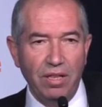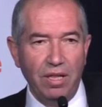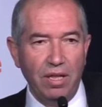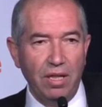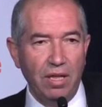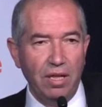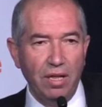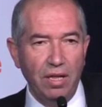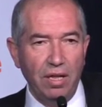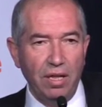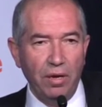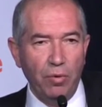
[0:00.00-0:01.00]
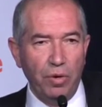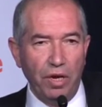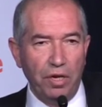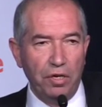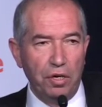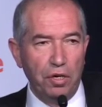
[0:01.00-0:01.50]
They, we
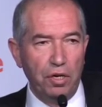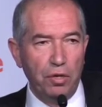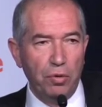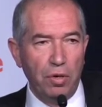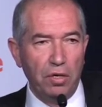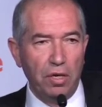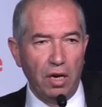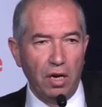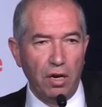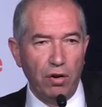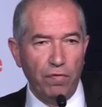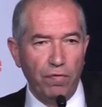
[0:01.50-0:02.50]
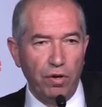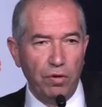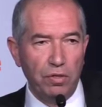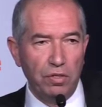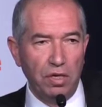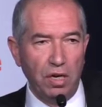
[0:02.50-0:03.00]
entered into a tunnel of
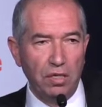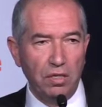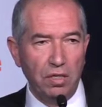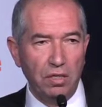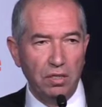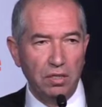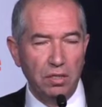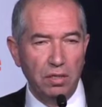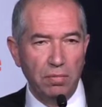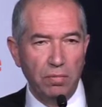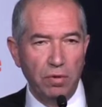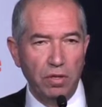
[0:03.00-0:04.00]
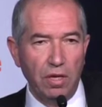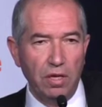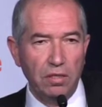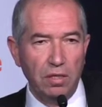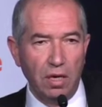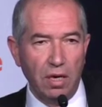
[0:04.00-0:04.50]
negotiations with the
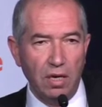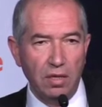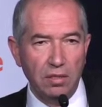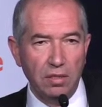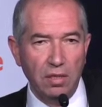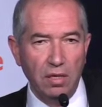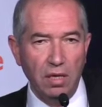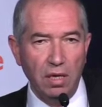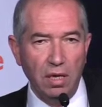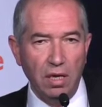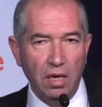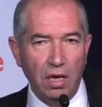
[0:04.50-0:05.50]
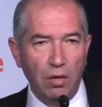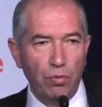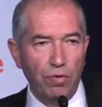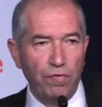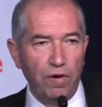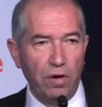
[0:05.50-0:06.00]
Israelis, and
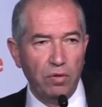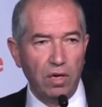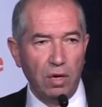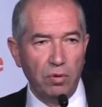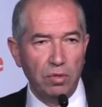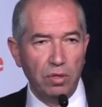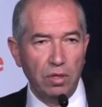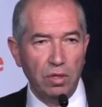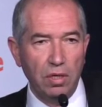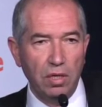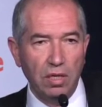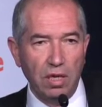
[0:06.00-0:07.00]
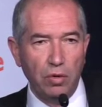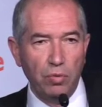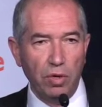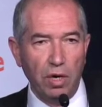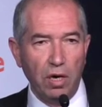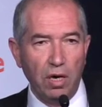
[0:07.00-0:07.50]
we found out that
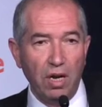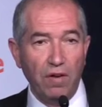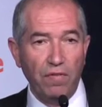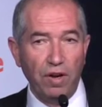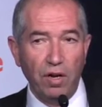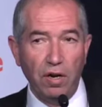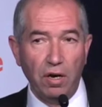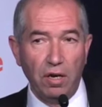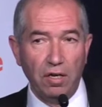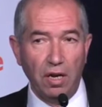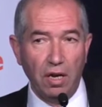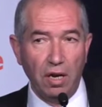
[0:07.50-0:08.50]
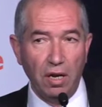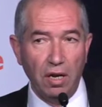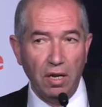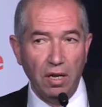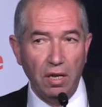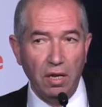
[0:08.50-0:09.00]
we are in a very dark tunnel.
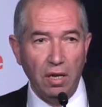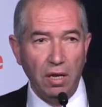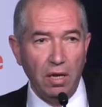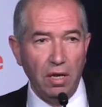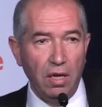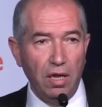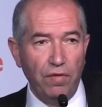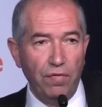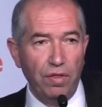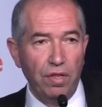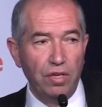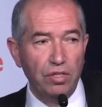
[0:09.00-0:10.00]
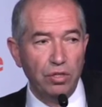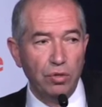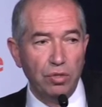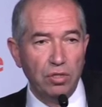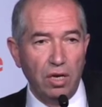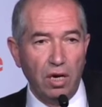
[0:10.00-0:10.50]
Even there is
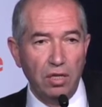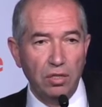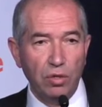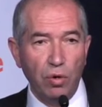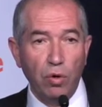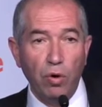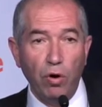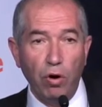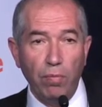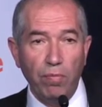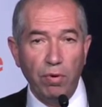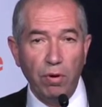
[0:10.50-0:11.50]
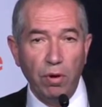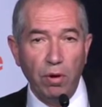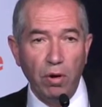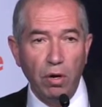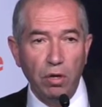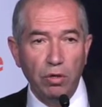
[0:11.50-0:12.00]
no signs or hope
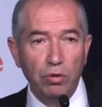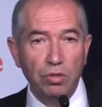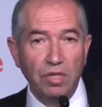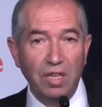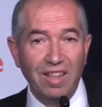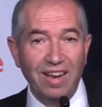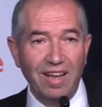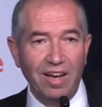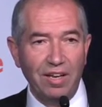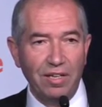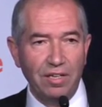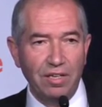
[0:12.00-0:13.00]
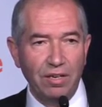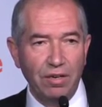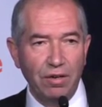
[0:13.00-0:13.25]
to see the light